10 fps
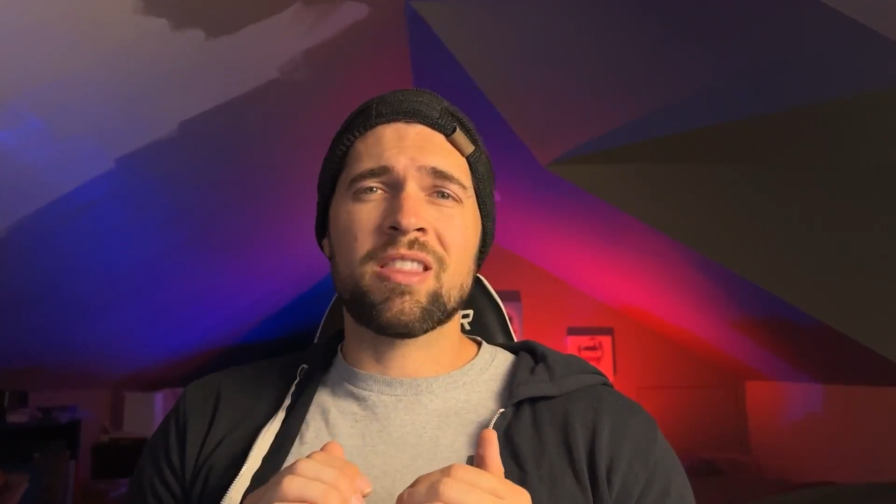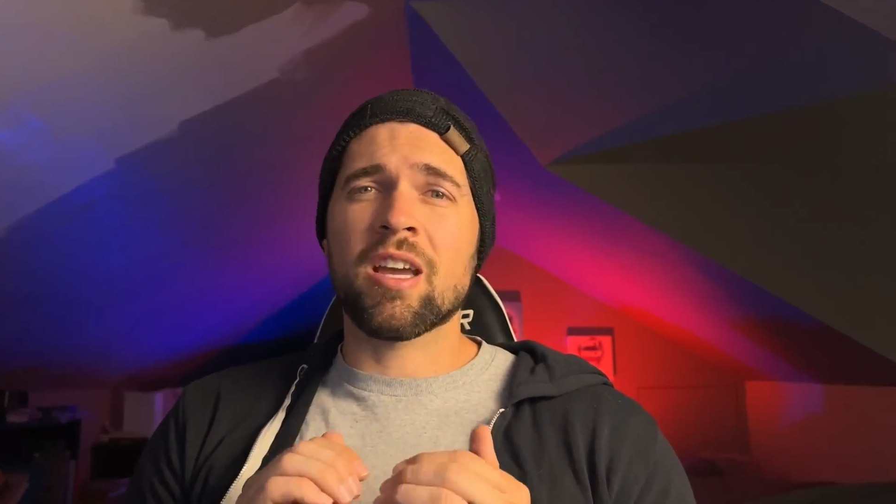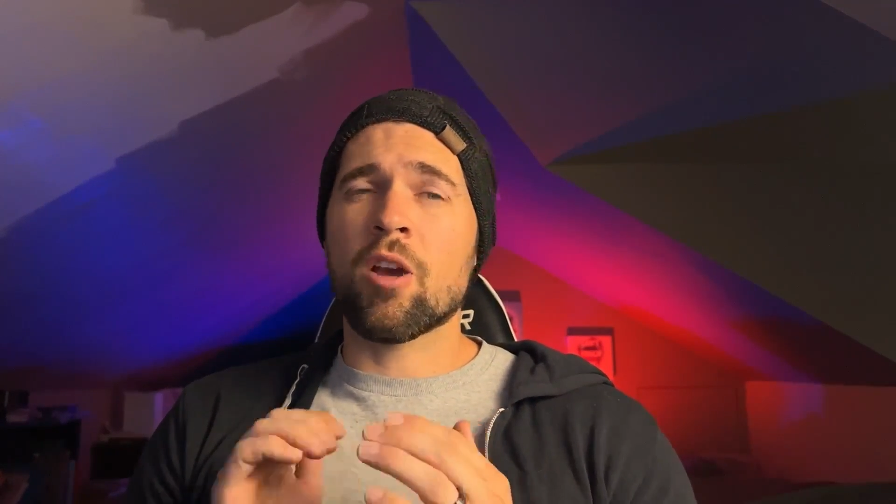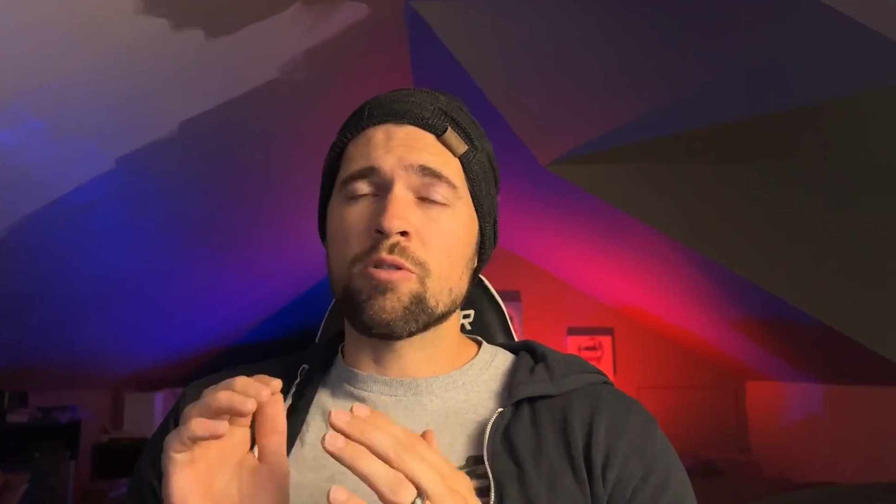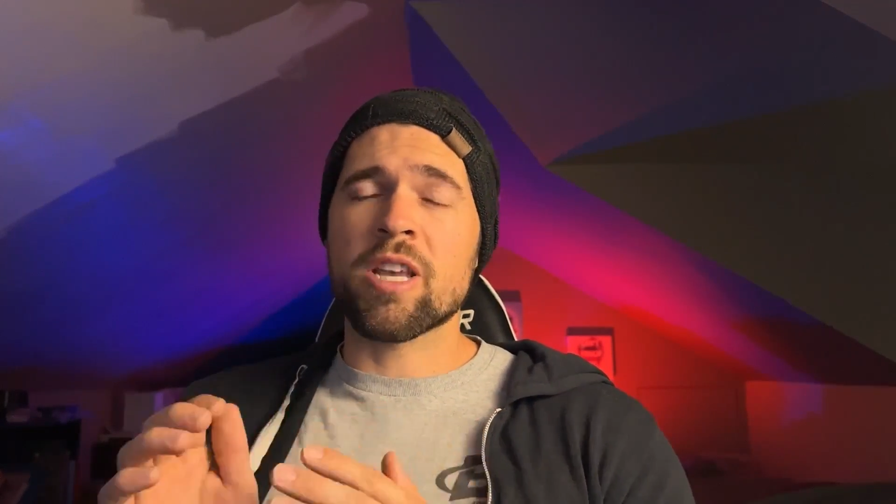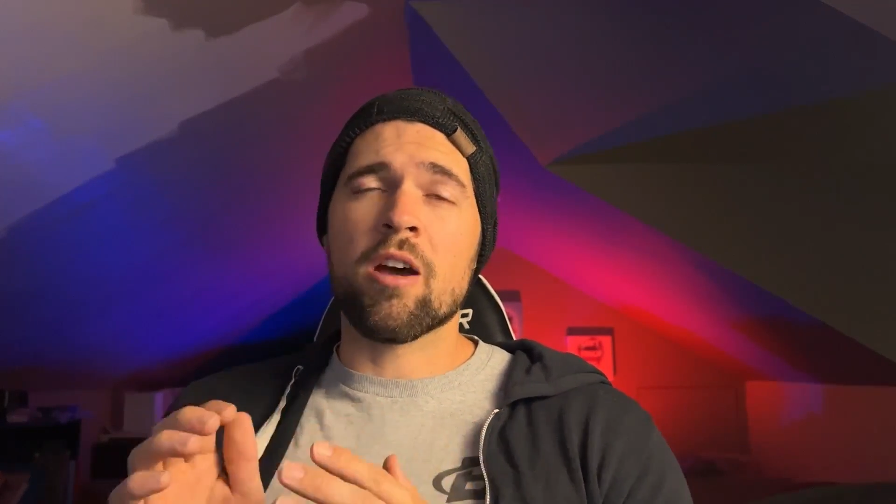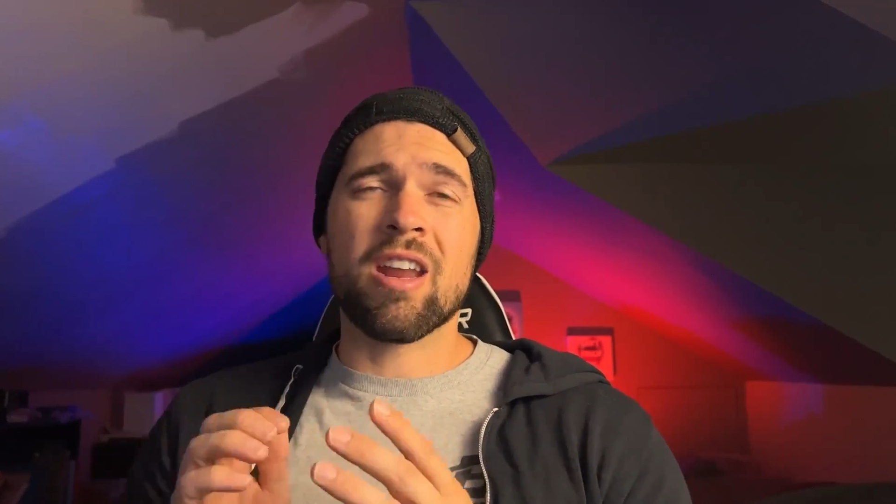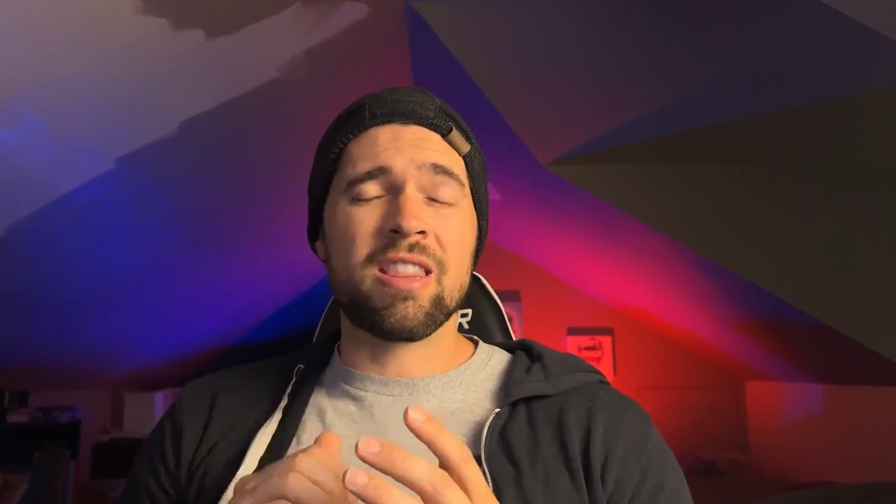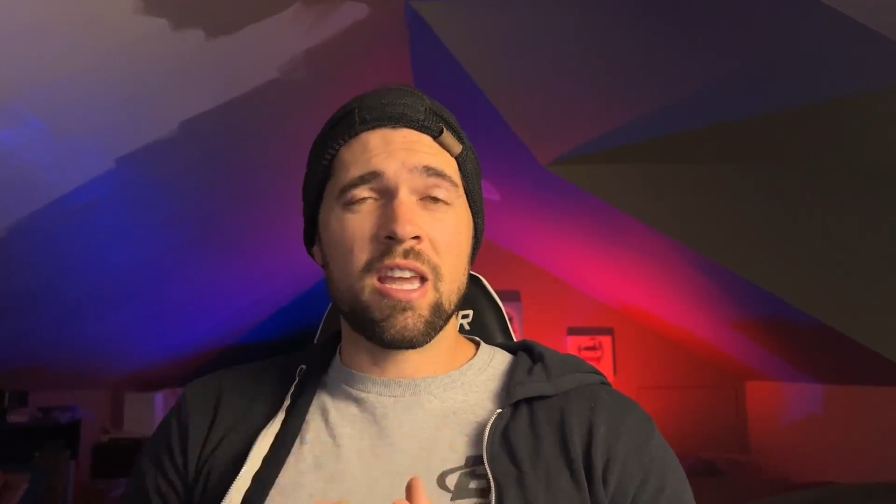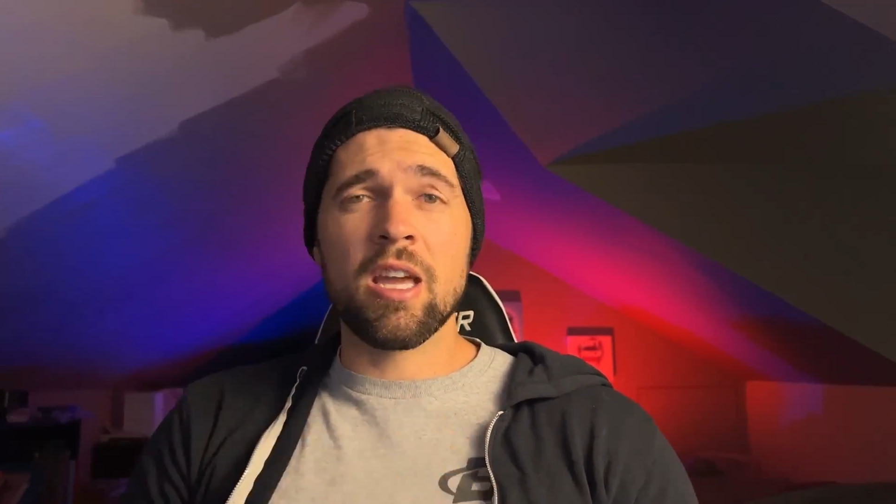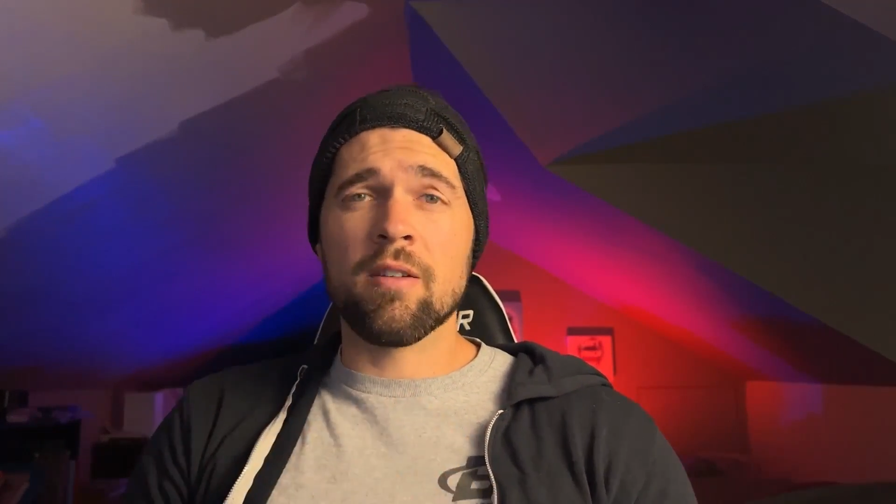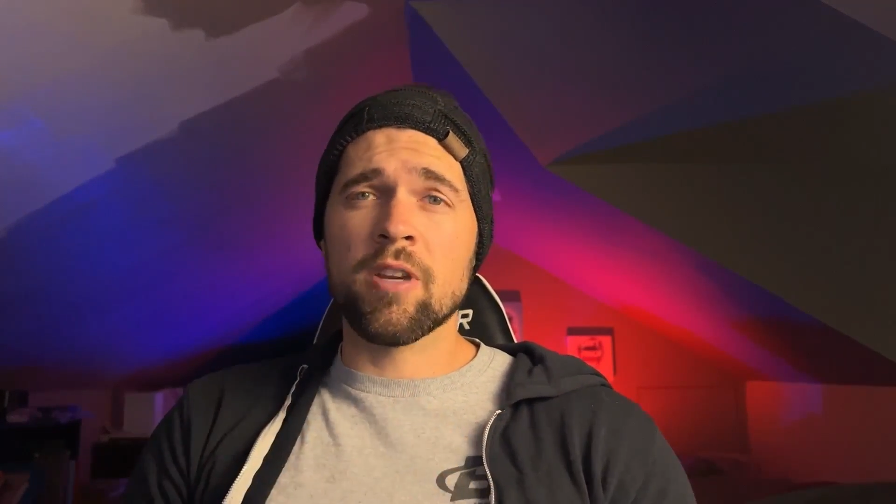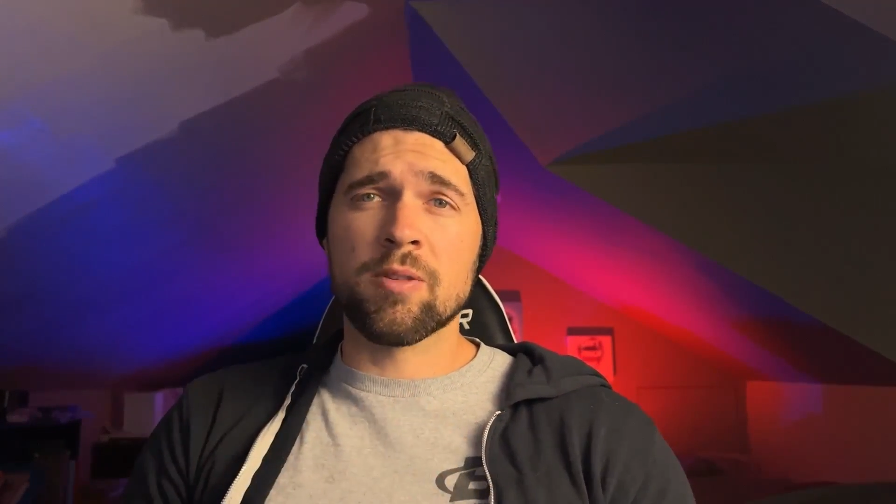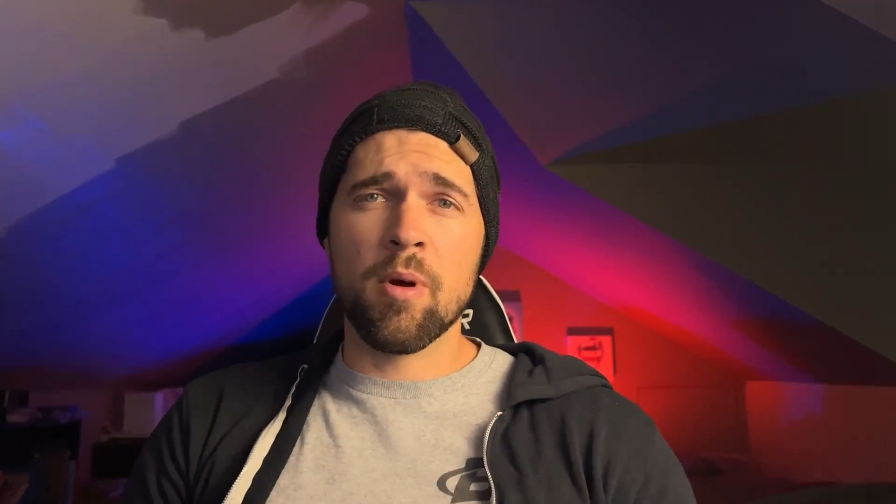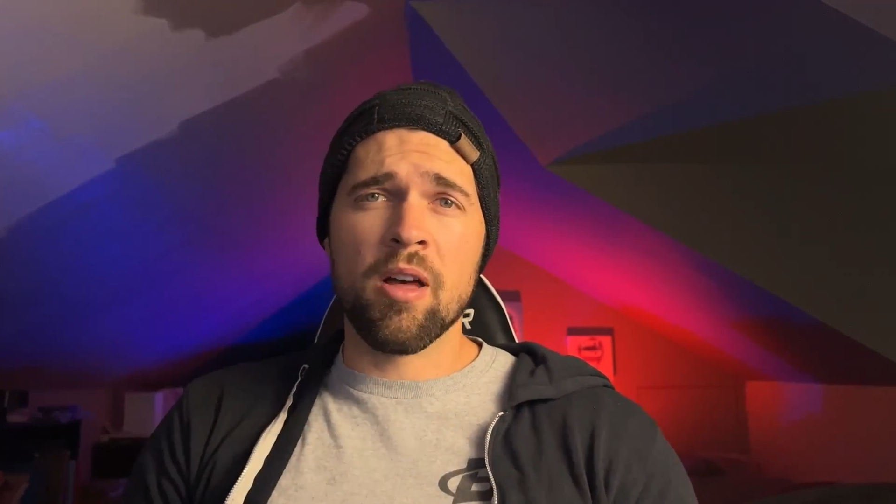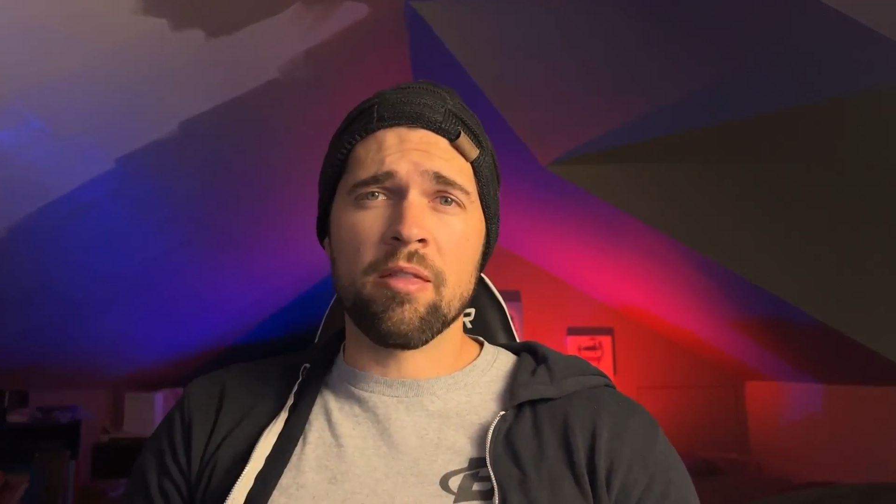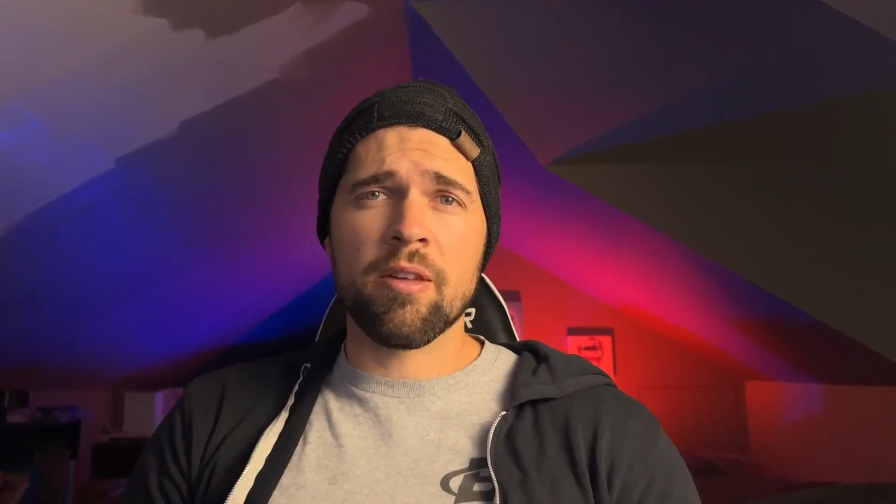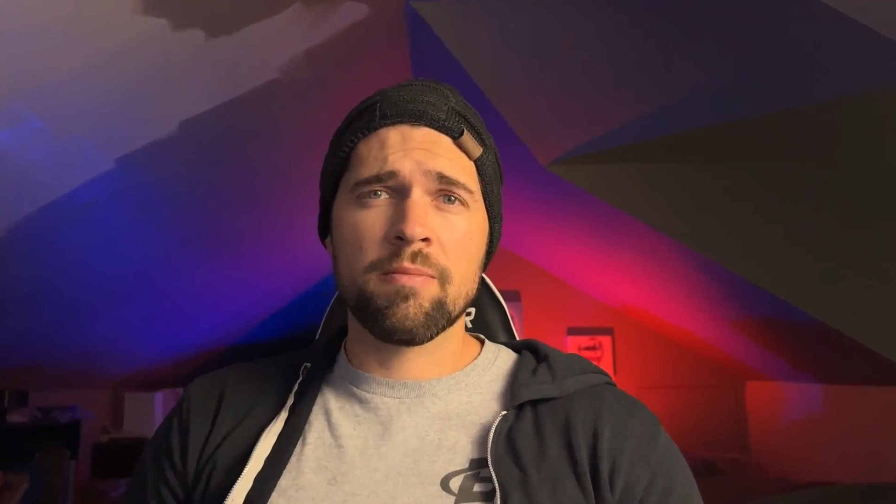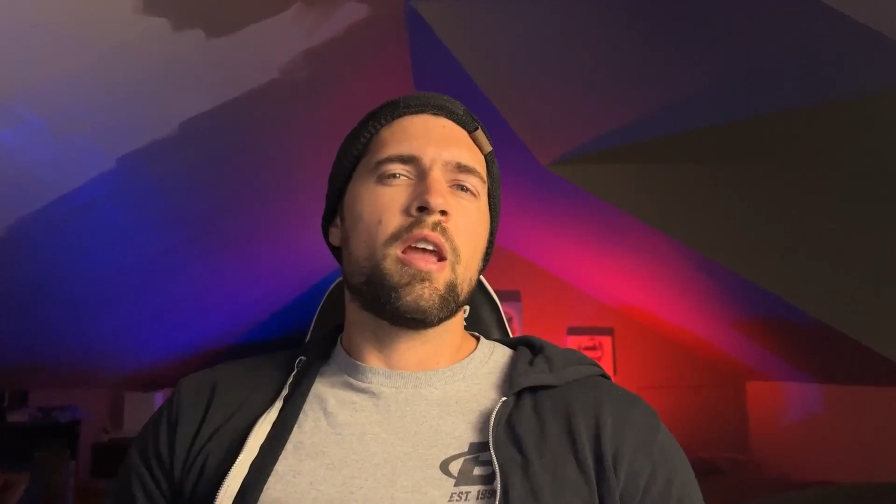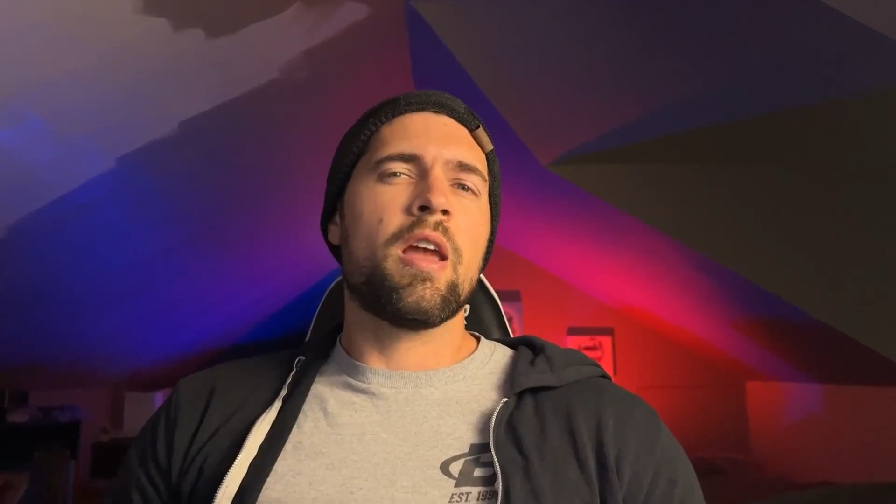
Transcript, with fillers: that goes out at the end of each month.